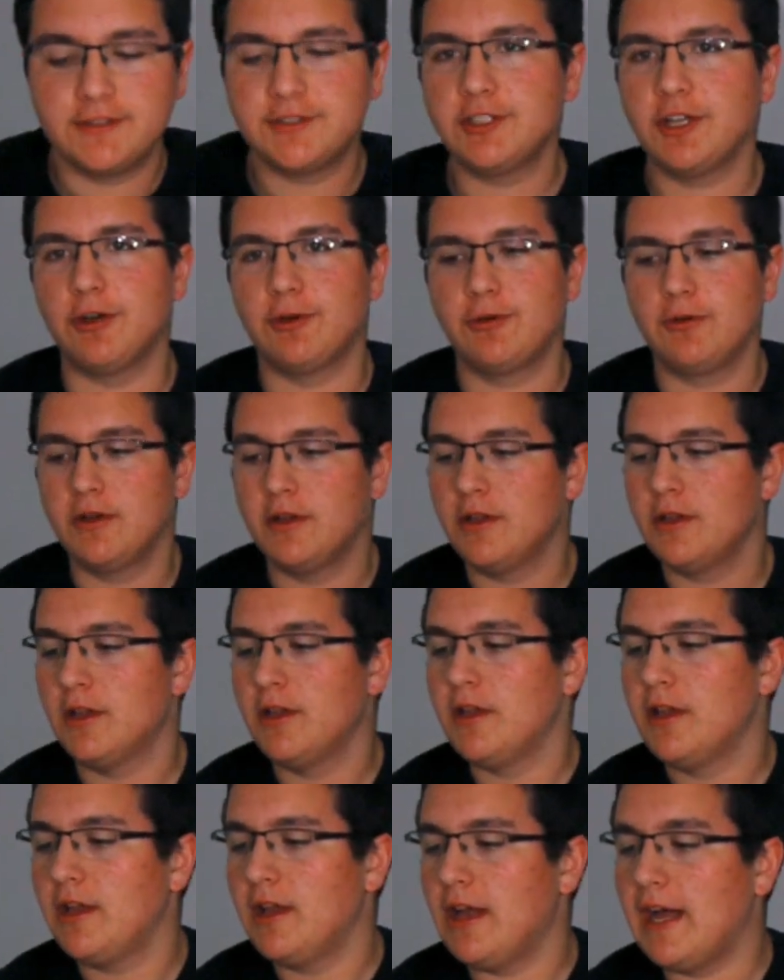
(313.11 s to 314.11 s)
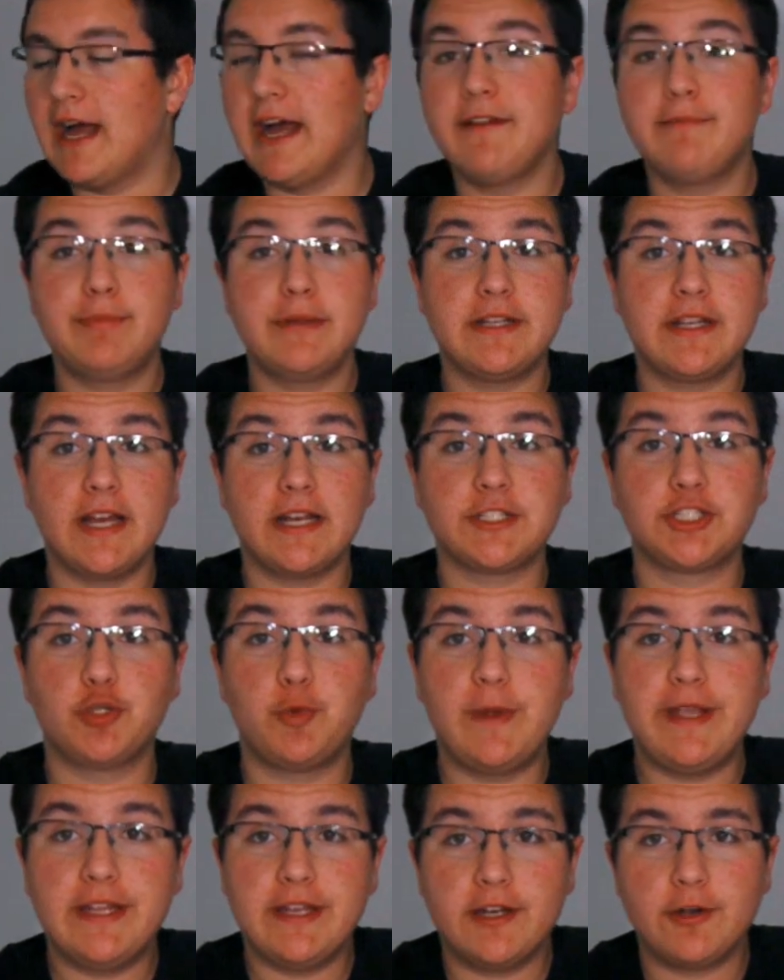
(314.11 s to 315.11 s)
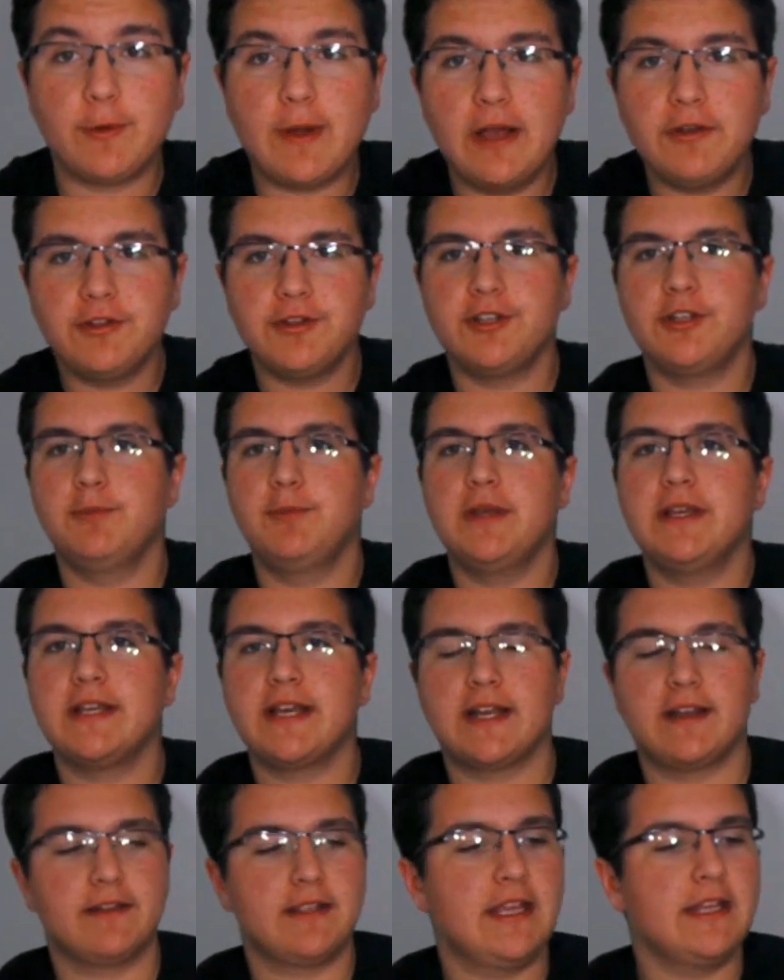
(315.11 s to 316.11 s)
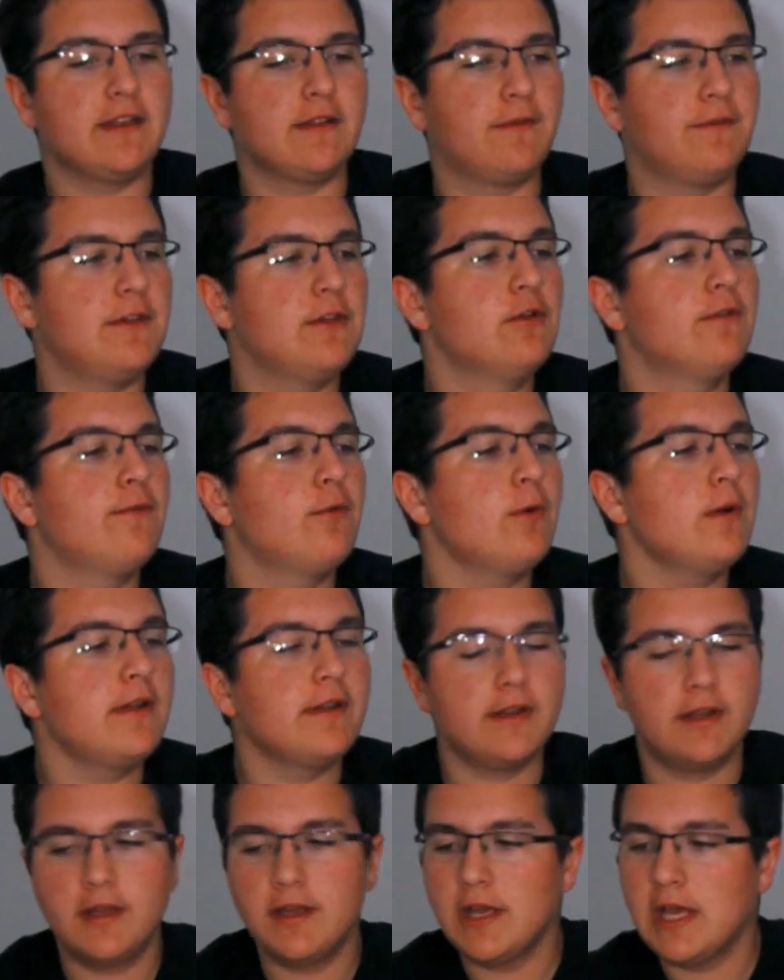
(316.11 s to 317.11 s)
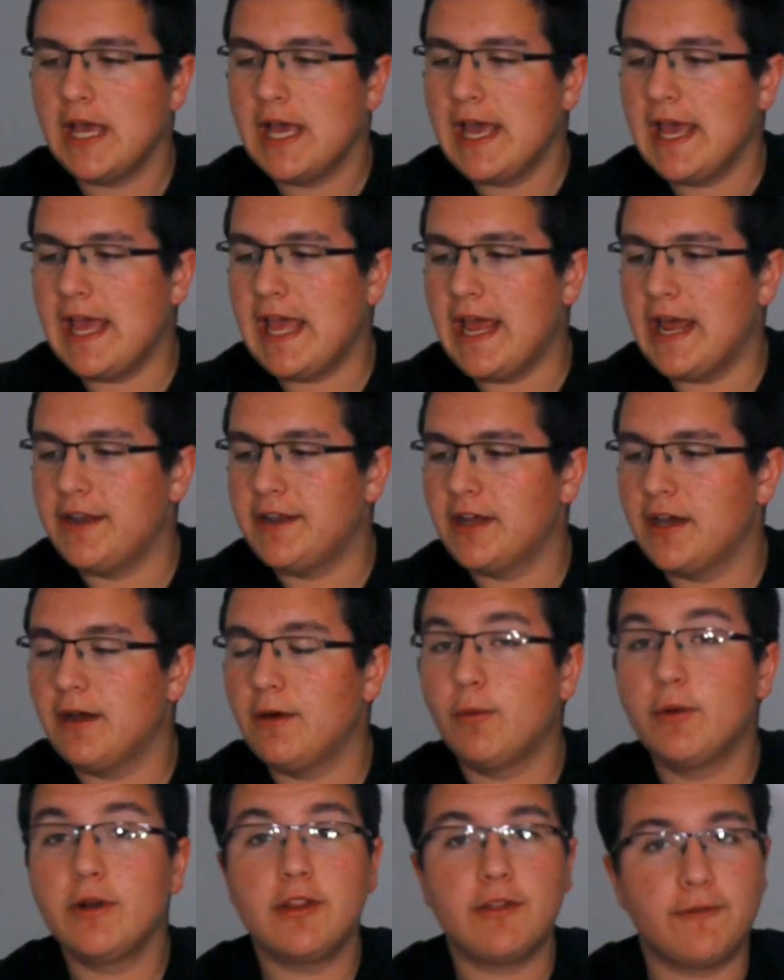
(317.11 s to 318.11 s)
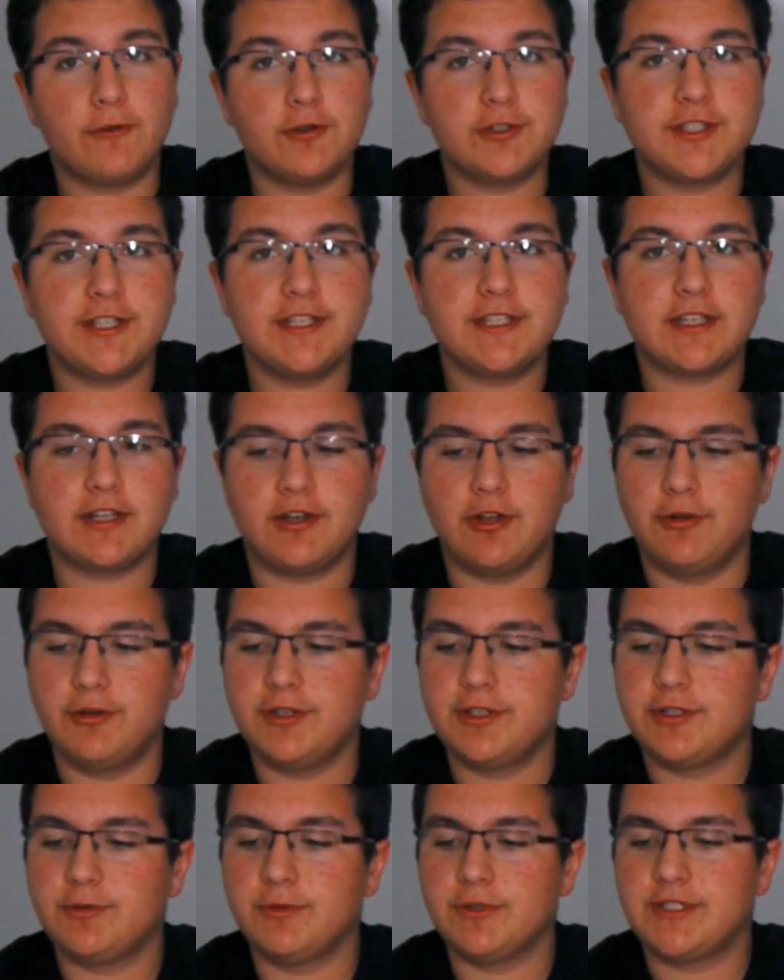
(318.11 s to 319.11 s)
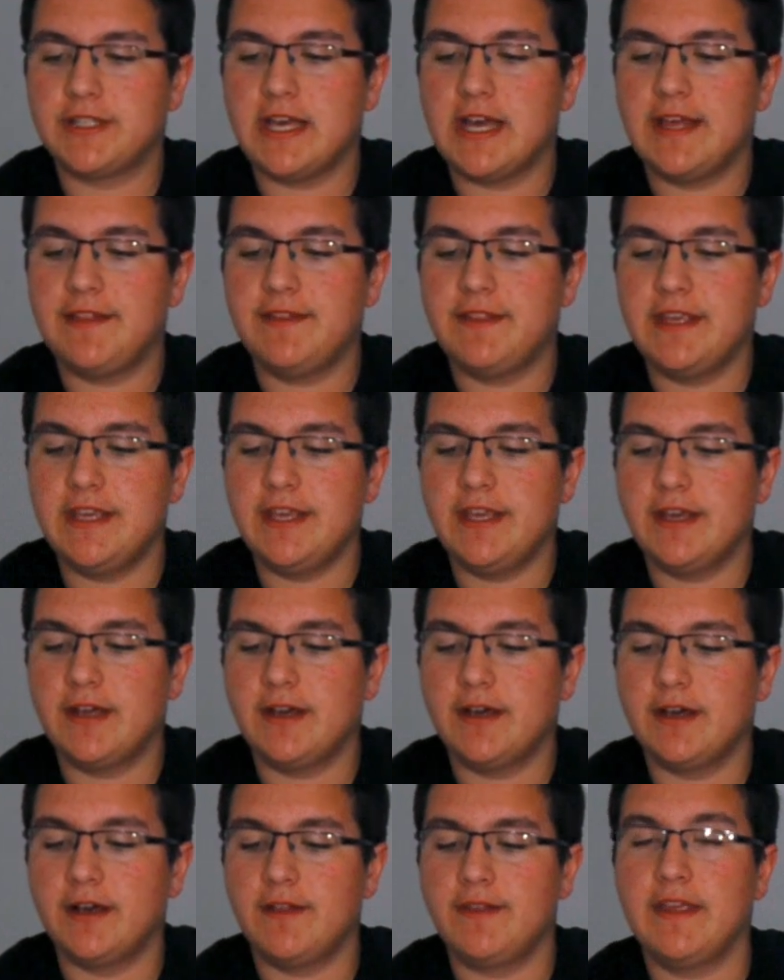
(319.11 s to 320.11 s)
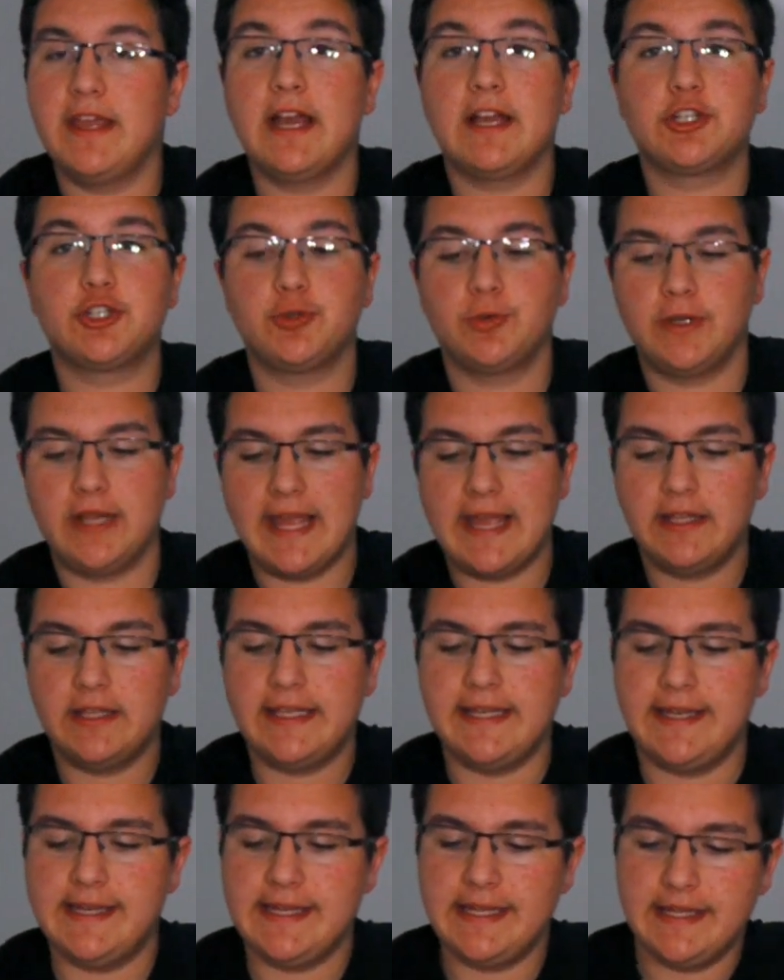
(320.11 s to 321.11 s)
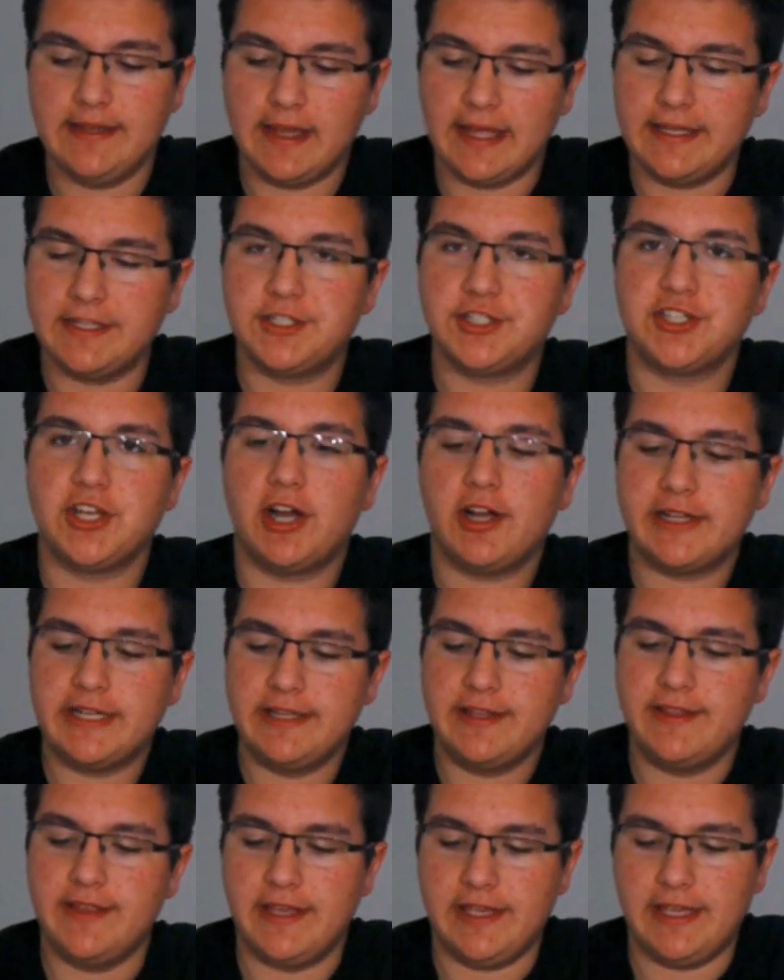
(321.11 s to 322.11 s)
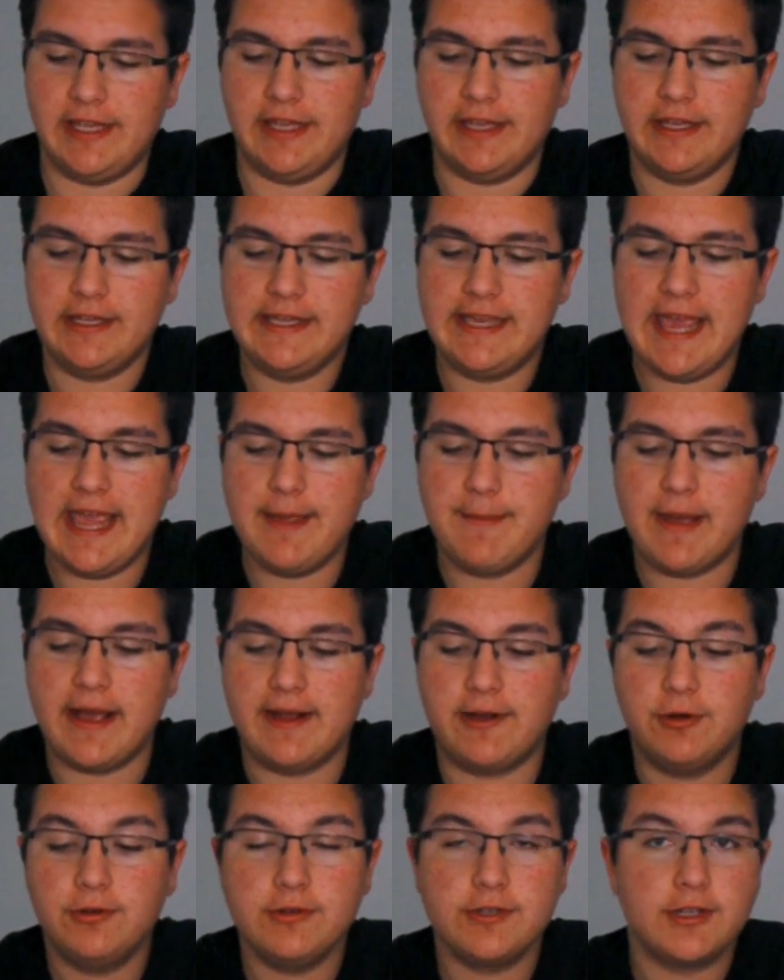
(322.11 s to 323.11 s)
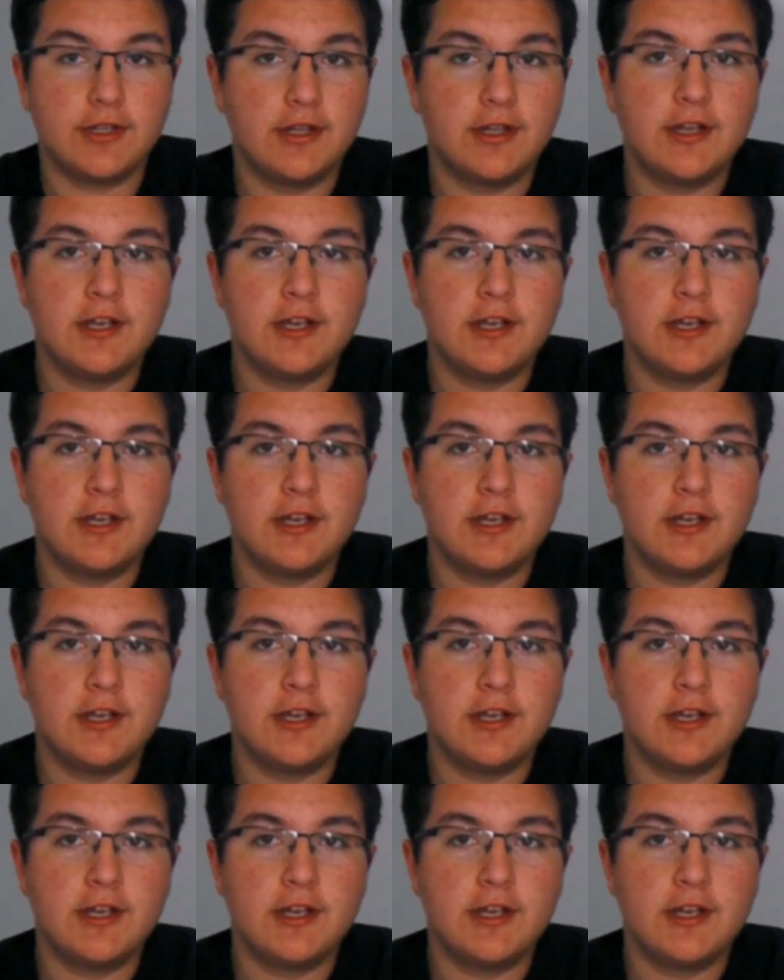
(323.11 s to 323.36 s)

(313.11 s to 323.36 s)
So, I've been kind of swinging it around a little bit, kind of getting a feel for it. And one of the first things I noticed was that the actual LED like socket thingy came out,